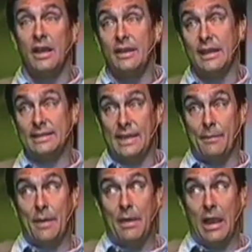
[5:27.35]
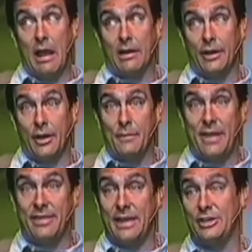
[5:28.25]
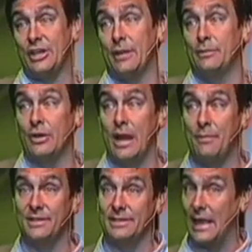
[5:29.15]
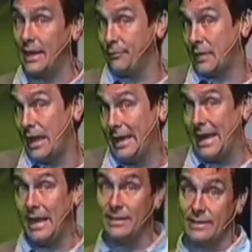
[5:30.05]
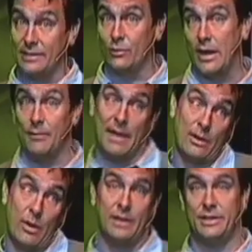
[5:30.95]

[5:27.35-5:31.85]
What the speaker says: Next day I'm at my locker doing my thing. She comes running up. She's like, hey, Candace, guess what? I'm like, what?